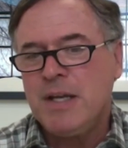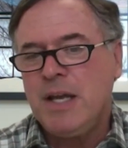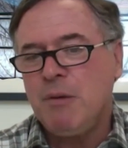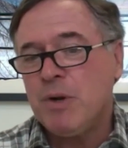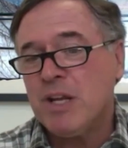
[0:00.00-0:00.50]

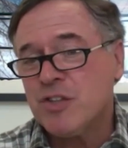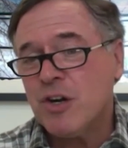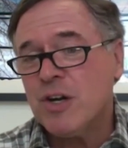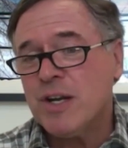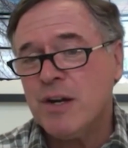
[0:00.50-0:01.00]
And when I
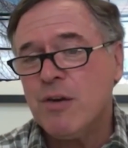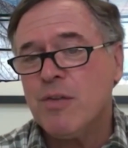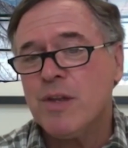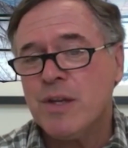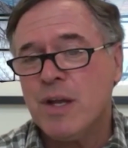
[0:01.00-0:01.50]
started to hear
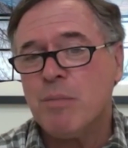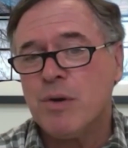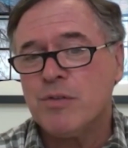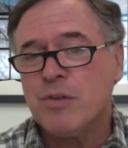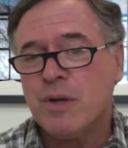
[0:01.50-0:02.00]
the
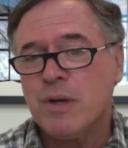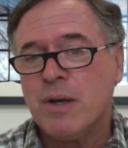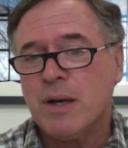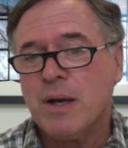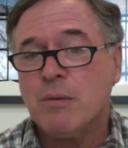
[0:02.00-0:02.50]
numbers,
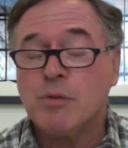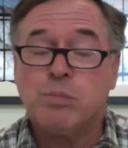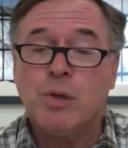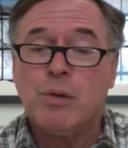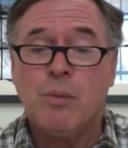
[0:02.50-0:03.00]
uh, I was
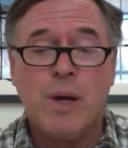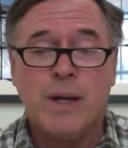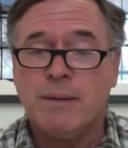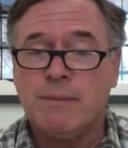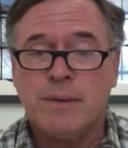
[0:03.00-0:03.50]
blown away.